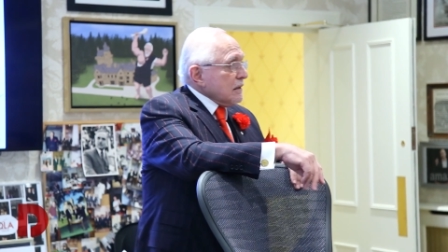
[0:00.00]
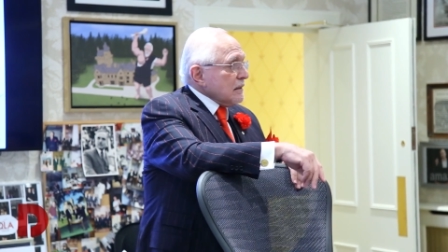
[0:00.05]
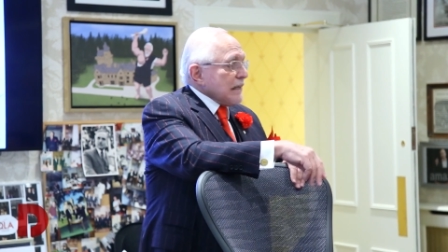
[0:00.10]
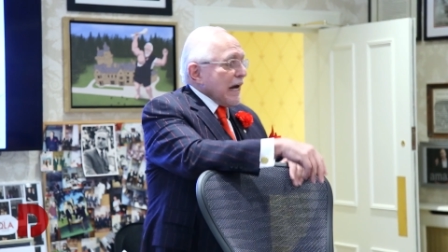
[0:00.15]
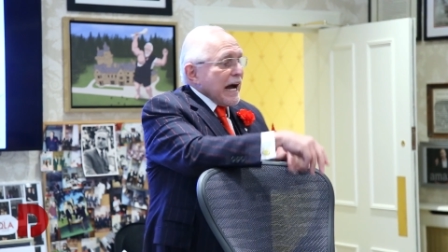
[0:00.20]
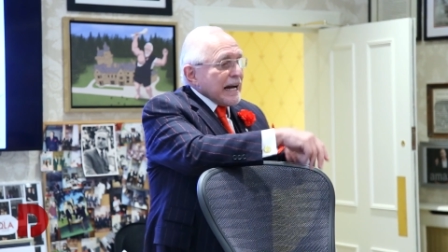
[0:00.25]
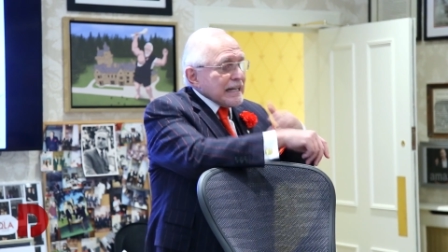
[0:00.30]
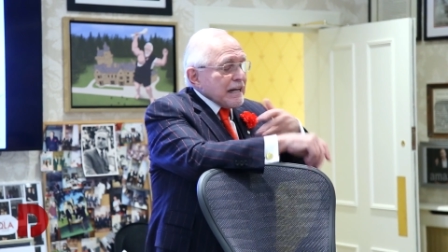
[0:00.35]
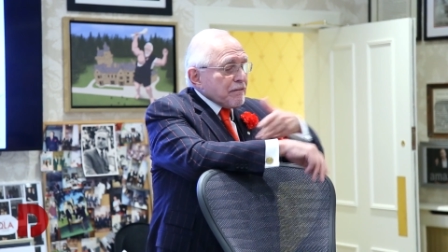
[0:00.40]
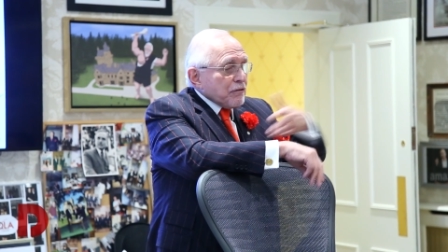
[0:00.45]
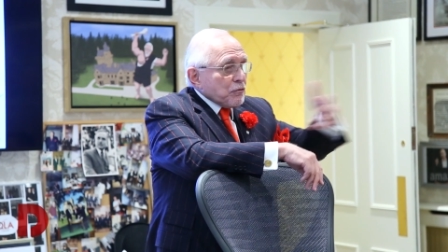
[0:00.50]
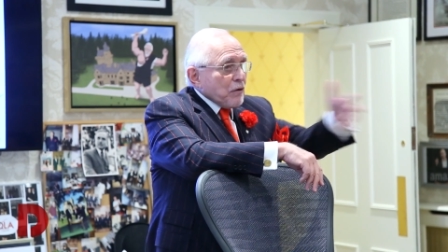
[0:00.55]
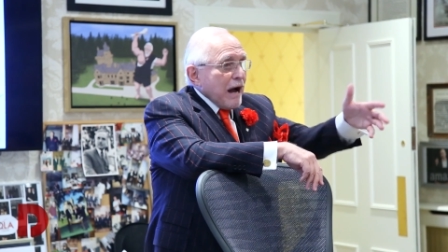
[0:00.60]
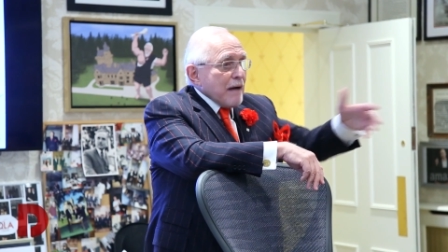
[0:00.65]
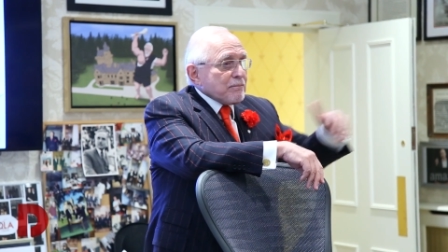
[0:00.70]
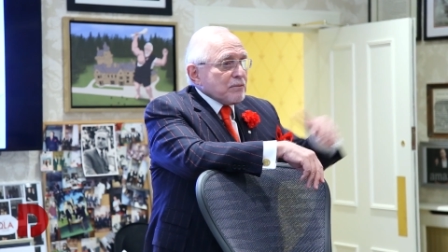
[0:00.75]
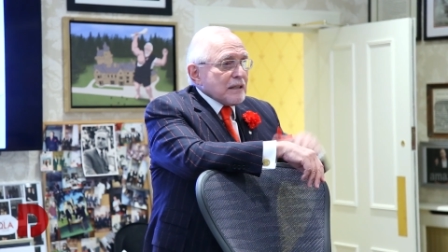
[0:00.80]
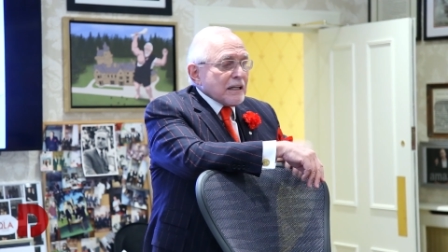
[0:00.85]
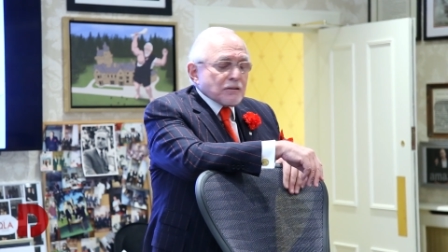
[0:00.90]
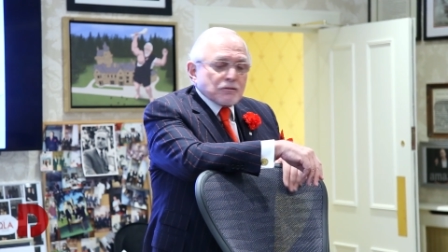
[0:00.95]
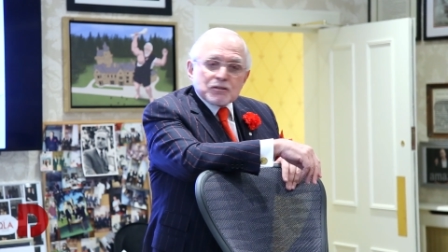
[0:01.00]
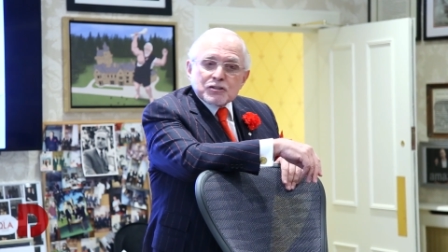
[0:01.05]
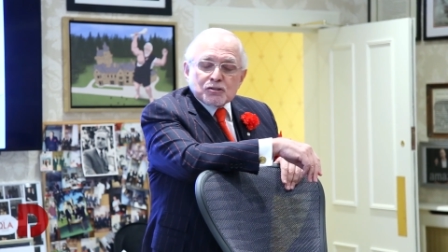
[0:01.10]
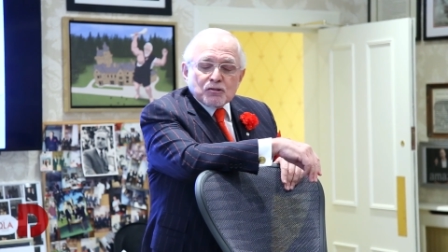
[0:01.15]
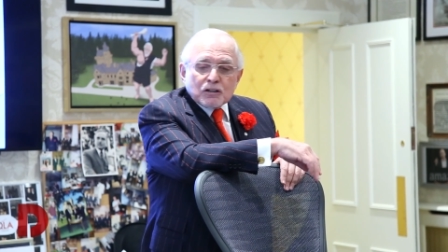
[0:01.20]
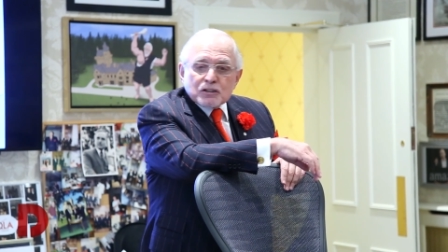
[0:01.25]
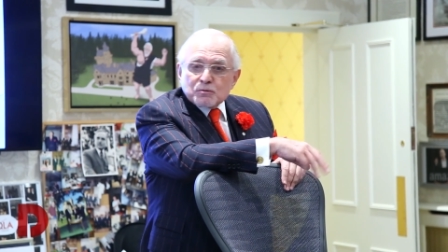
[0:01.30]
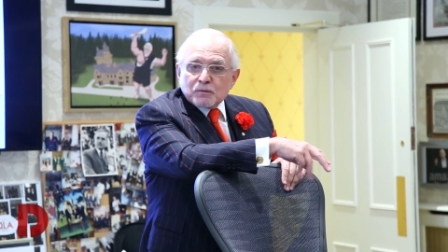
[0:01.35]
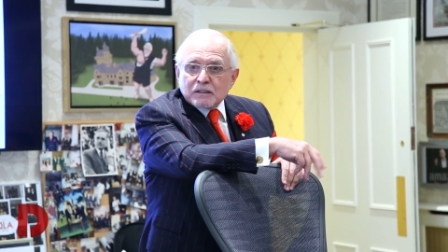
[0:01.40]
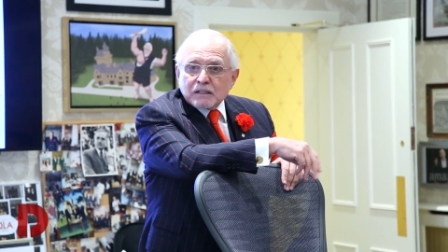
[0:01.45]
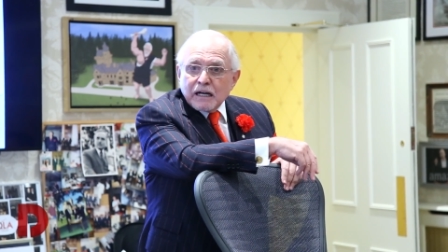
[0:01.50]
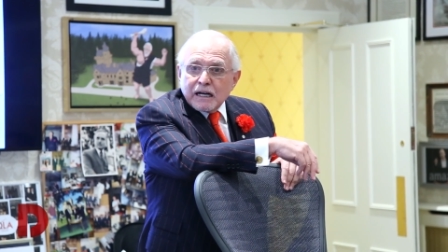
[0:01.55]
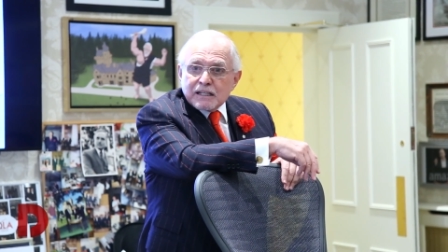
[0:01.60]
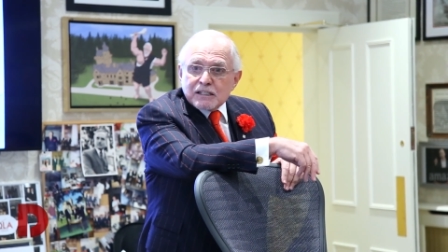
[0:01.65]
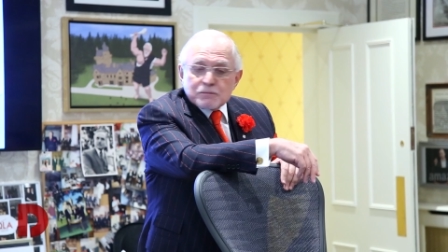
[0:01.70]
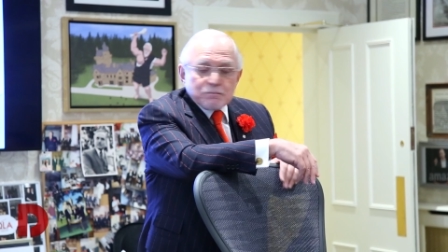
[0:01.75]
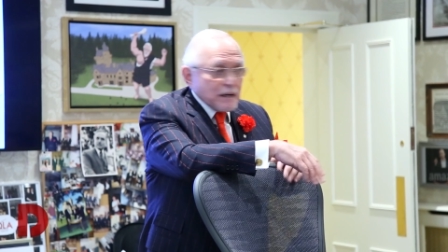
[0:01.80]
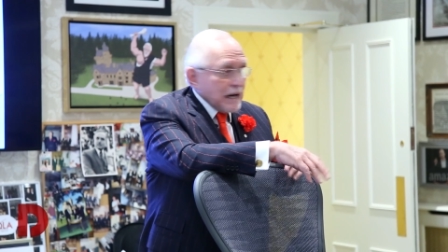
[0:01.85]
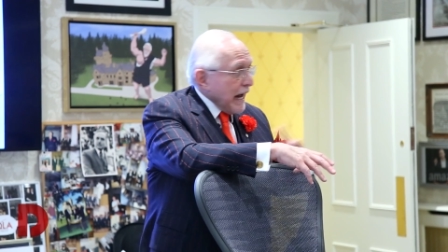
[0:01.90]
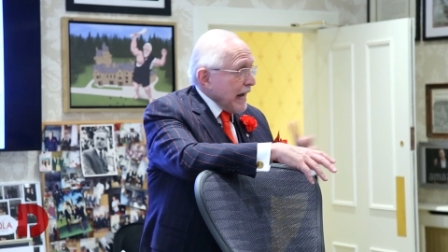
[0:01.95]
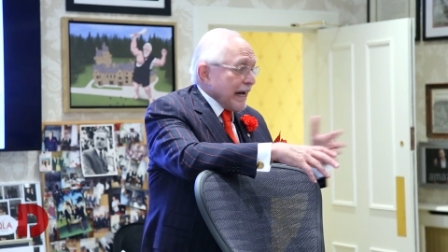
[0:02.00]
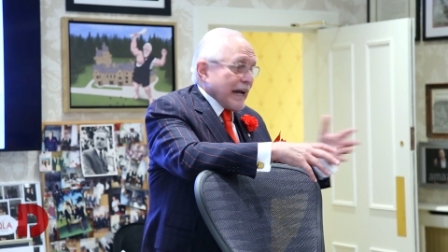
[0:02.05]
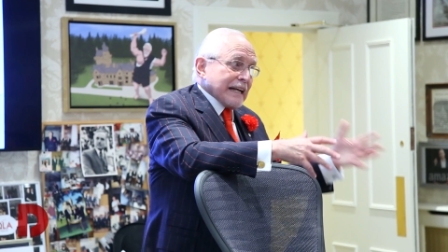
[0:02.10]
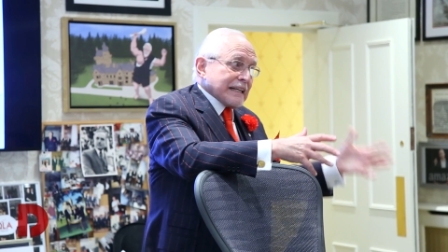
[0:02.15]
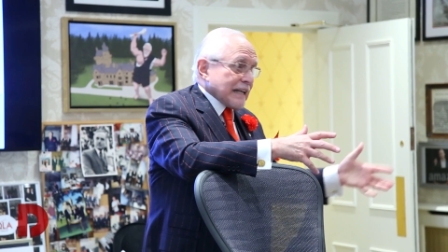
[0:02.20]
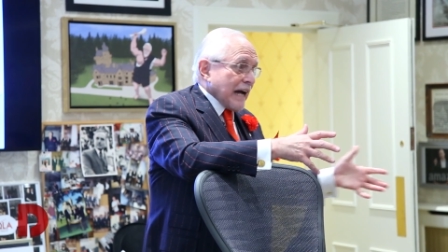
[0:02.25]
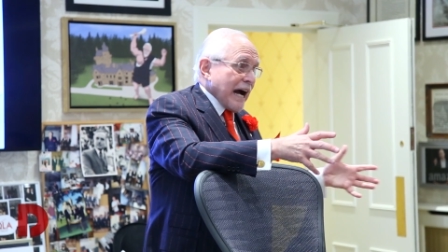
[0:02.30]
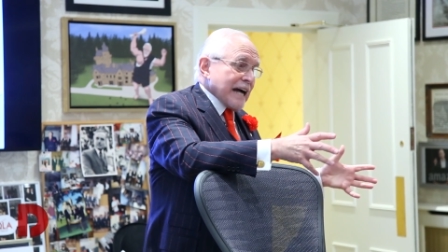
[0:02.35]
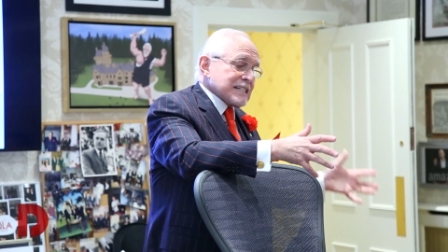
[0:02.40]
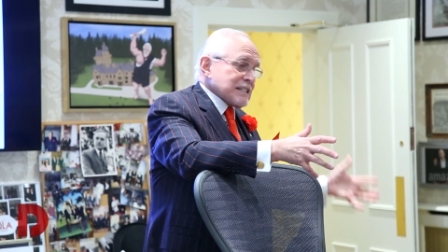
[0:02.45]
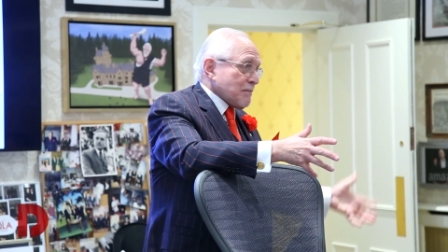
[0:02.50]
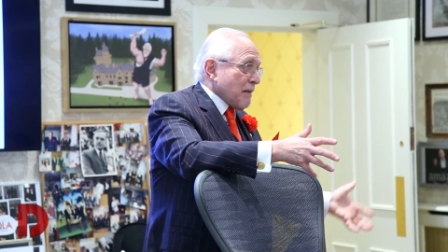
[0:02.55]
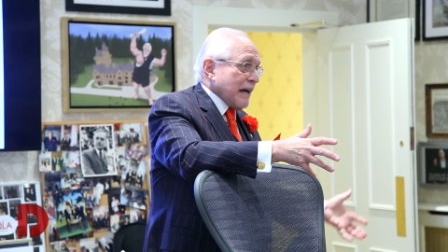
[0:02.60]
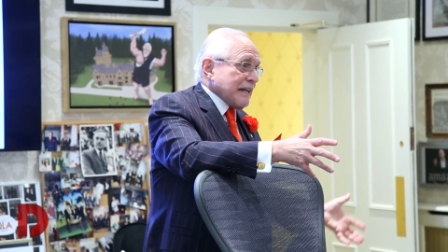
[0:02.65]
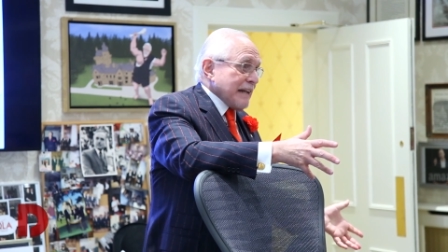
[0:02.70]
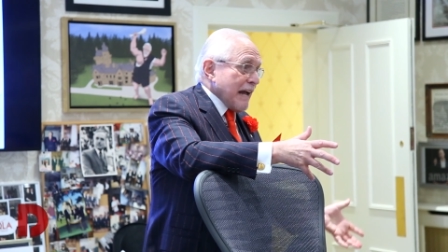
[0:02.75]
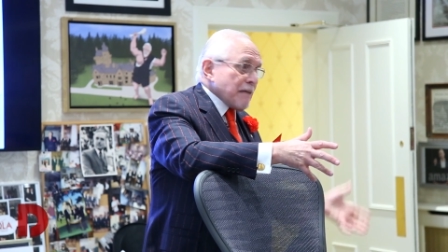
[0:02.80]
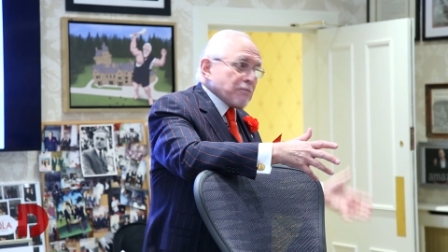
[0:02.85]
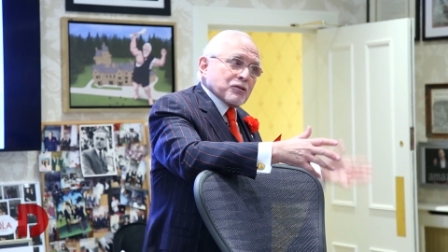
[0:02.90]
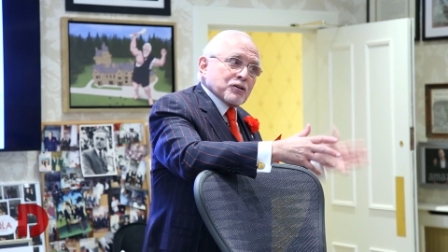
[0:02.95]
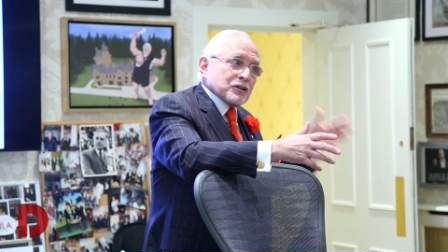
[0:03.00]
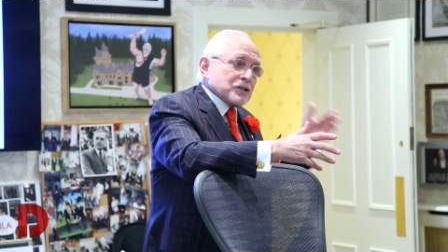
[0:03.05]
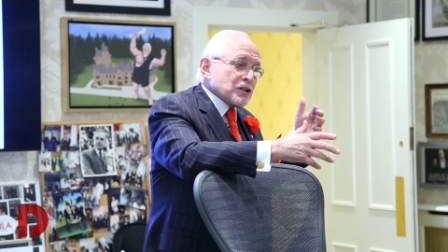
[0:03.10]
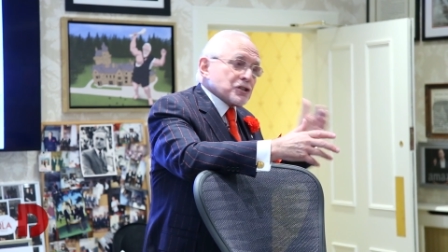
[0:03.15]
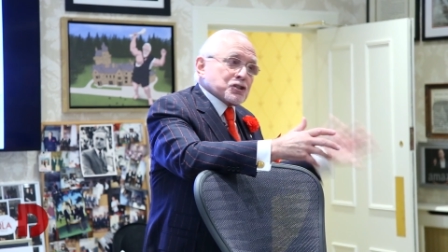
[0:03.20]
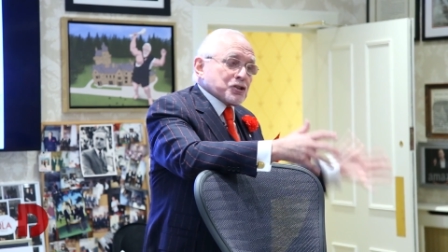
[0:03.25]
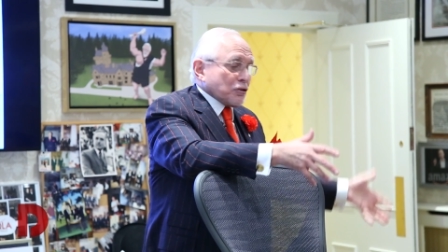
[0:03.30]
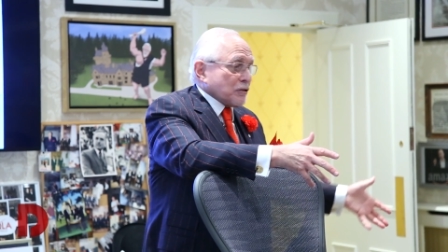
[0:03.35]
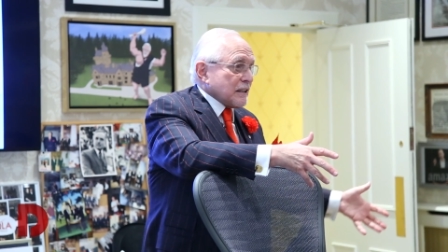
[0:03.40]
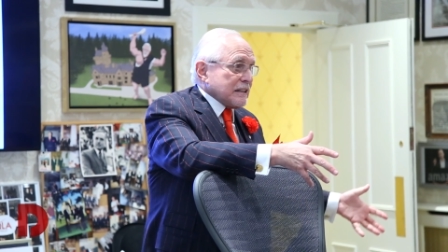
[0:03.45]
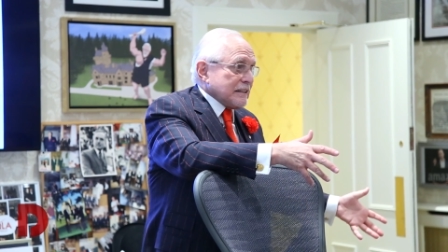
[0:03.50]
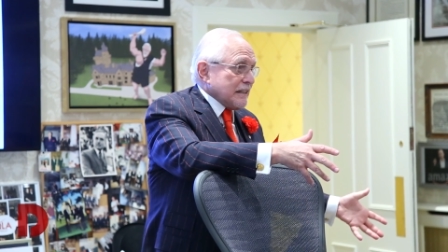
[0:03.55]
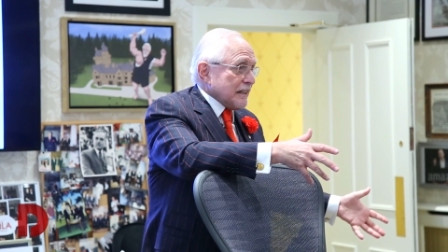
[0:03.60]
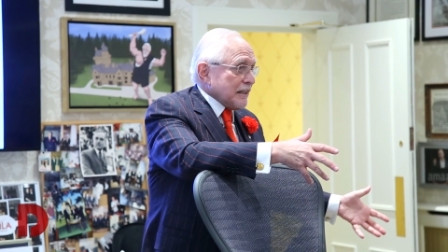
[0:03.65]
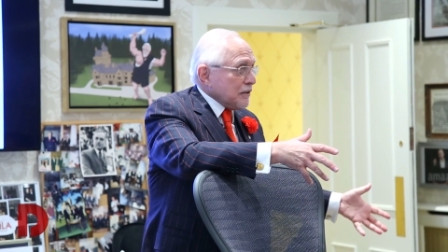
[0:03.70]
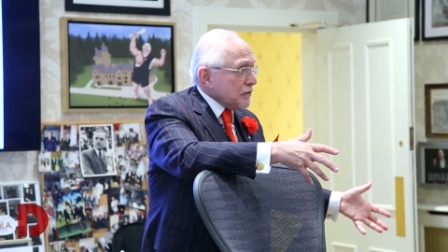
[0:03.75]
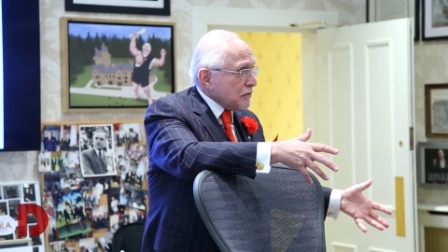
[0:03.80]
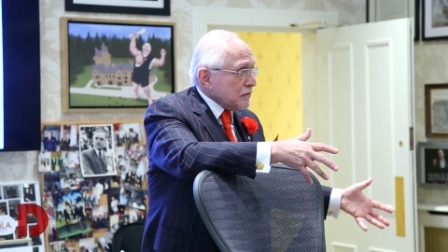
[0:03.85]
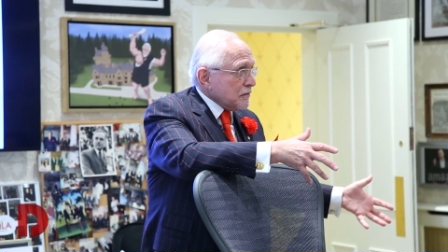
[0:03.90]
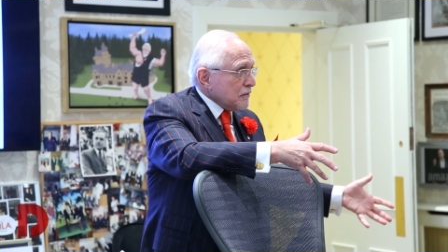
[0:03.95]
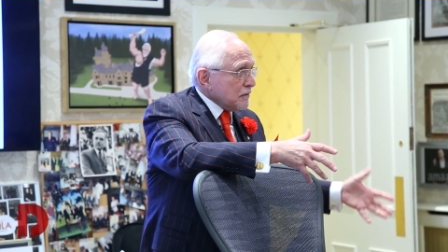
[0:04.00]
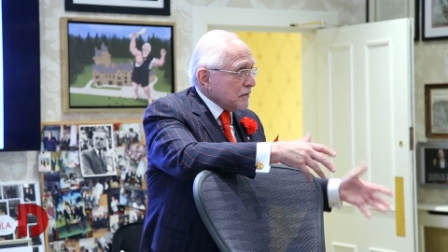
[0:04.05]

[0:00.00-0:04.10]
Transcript: Now, I never robbed liquor stores with guns, but I had guys in my neighborhood that certainly did.